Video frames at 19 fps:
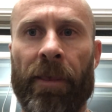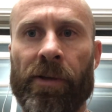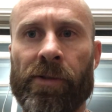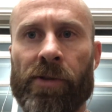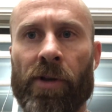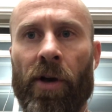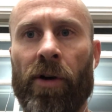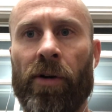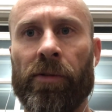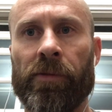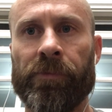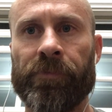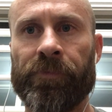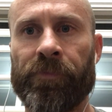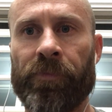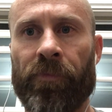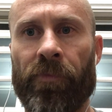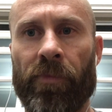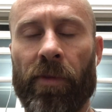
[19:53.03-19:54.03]
So
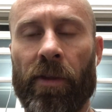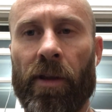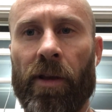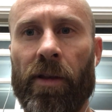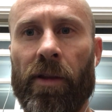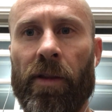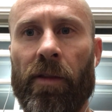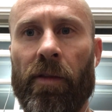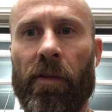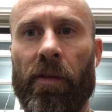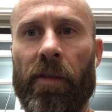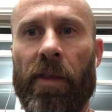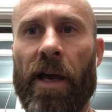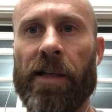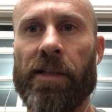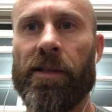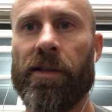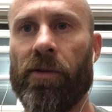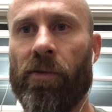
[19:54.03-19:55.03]

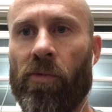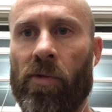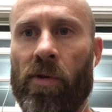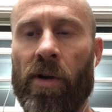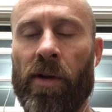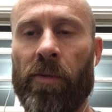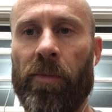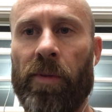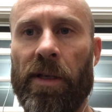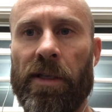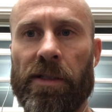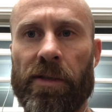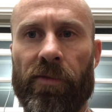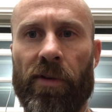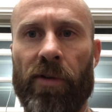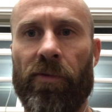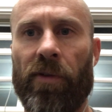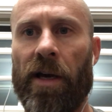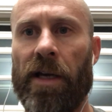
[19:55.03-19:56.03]
that's the one piece
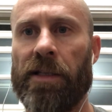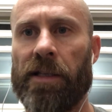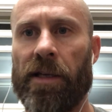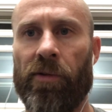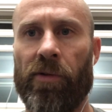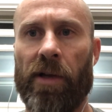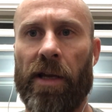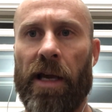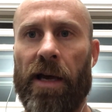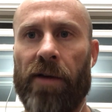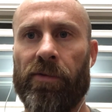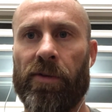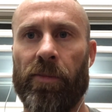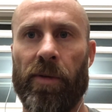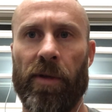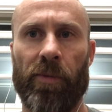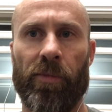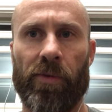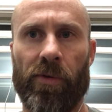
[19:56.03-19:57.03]
of advice I would have to
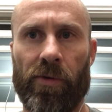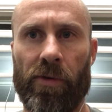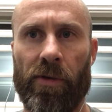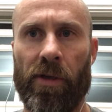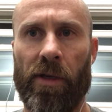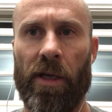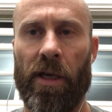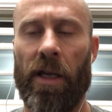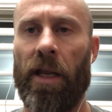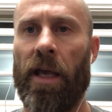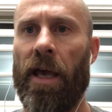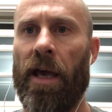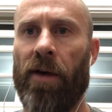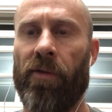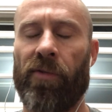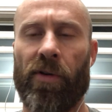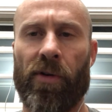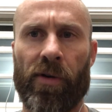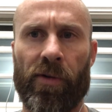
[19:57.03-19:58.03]
people and
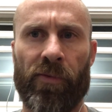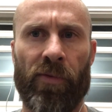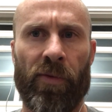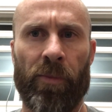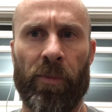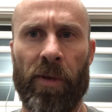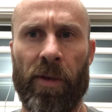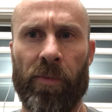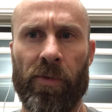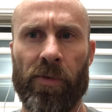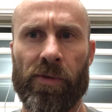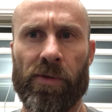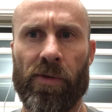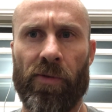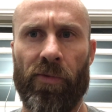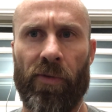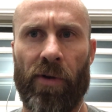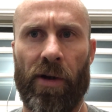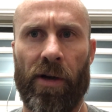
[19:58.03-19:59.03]
have heard from people
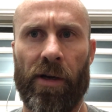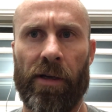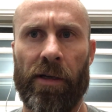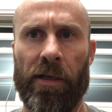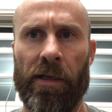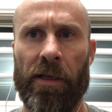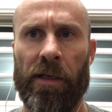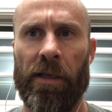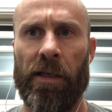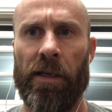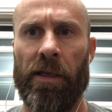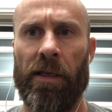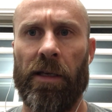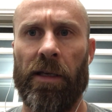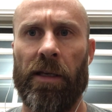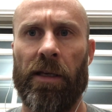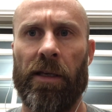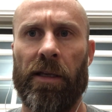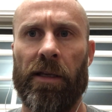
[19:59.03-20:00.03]
so far,
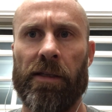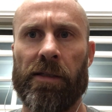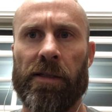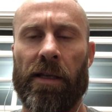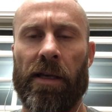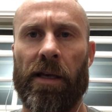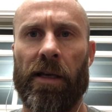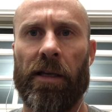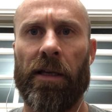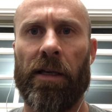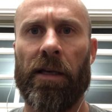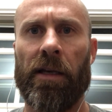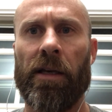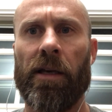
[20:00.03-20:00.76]
is that